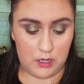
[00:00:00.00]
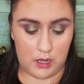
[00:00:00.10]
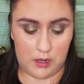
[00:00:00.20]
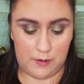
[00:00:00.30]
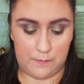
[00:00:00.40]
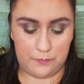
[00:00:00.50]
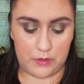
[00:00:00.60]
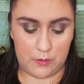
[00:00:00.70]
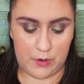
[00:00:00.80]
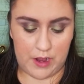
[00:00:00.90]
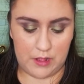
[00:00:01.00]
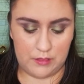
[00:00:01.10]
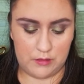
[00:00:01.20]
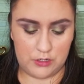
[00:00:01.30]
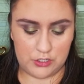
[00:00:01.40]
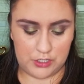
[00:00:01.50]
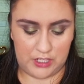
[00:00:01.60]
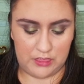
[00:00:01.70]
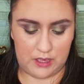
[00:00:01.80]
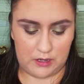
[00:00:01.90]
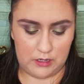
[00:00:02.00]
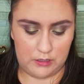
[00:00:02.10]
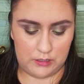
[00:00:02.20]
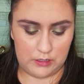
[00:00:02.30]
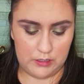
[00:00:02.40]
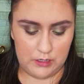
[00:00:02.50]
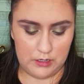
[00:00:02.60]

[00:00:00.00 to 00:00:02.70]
right on underneath that color.